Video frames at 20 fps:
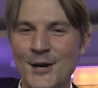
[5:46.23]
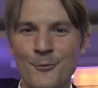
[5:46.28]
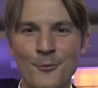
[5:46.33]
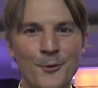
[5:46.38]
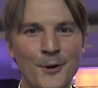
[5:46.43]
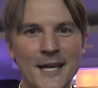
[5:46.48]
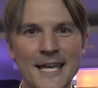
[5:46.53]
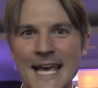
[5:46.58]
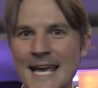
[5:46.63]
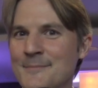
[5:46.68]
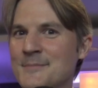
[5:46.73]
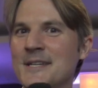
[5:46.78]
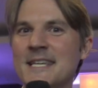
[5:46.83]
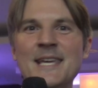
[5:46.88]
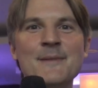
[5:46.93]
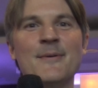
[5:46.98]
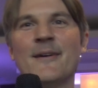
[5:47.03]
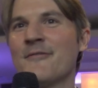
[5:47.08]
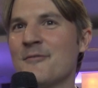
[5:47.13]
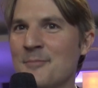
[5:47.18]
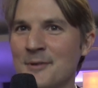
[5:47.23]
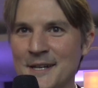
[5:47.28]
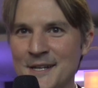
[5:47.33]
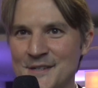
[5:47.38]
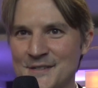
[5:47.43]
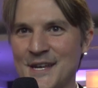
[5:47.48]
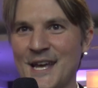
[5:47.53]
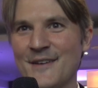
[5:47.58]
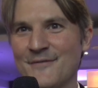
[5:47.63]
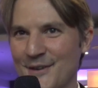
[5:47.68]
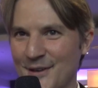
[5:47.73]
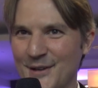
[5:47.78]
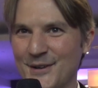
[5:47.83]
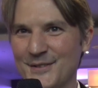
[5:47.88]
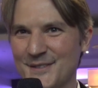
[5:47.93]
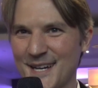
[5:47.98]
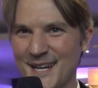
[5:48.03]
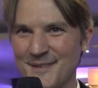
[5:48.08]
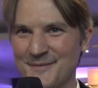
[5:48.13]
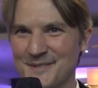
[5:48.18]
we aim to keep everybody safe at
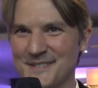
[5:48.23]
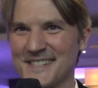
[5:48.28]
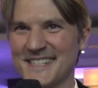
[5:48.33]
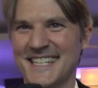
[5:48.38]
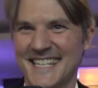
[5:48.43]
all times.